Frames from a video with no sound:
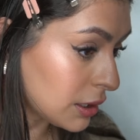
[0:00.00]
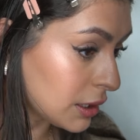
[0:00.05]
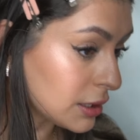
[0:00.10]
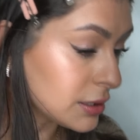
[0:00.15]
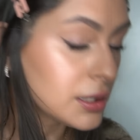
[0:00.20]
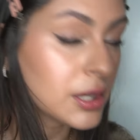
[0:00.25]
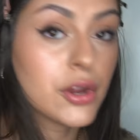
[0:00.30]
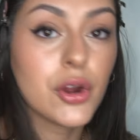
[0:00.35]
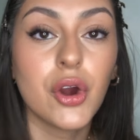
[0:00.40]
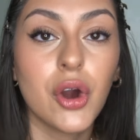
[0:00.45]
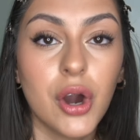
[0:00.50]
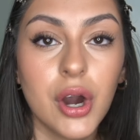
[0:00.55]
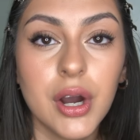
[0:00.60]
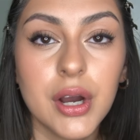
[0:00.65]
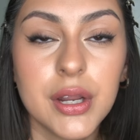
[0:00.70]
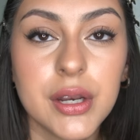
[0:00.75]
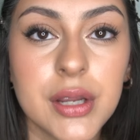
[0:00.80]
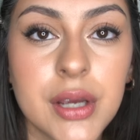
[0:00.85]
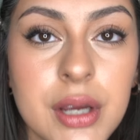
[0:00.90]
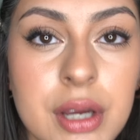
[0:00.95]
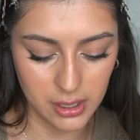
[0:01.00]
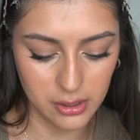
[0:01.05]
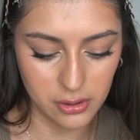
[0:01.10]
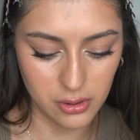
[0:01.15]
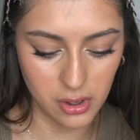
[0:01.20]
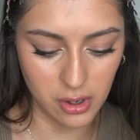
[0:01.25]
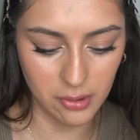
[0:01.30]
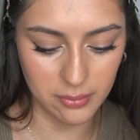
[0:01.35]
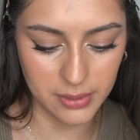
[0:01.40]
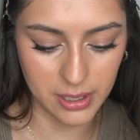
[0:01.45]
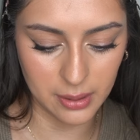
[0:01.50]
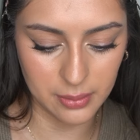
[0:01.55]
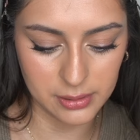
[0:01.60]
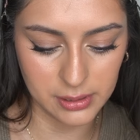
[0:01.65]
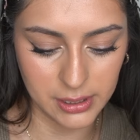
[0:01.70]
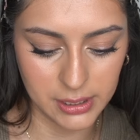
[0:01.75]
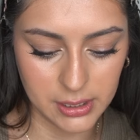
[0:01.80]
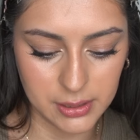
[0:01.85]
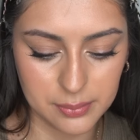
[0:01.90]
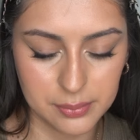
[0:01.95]
And they are on. I don't know how I'm not
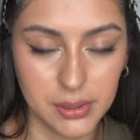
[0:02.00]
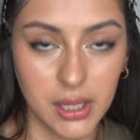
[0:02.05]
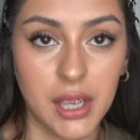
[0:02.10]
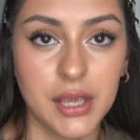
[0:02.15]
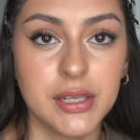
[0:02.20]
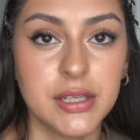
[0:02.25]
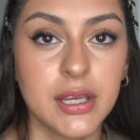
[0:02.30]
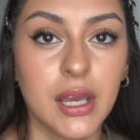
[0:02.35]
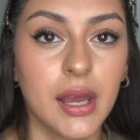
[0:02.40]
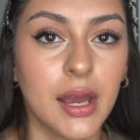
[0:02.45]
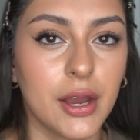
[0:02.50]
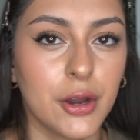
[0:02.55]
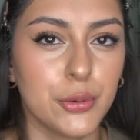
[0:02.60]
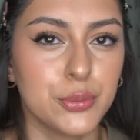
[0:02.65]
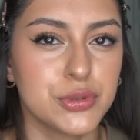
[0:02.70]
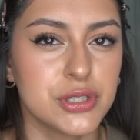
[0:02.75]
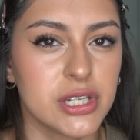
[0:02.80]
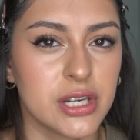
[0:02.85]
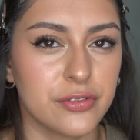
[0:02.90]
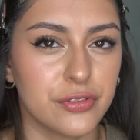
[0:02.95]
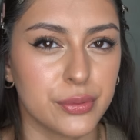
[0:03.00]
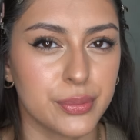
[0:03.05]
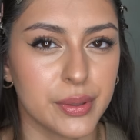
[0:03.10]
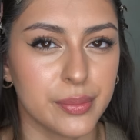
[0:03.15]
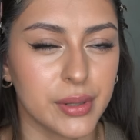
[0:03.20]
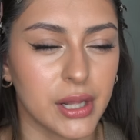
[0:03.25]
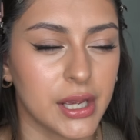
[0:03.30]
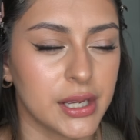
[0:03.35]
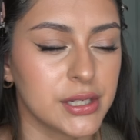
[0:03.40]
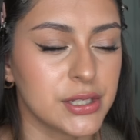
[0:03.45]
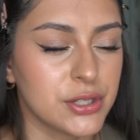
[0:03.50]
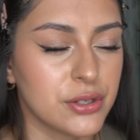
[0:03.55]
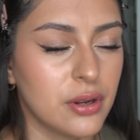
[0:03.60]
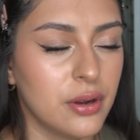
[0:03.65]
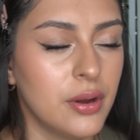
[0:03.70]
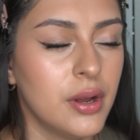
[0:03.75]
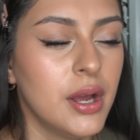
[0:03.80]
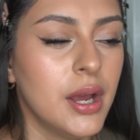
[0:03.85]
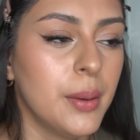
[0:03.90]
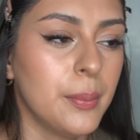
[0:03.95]
like blind yet. I hope to never be blind, you know.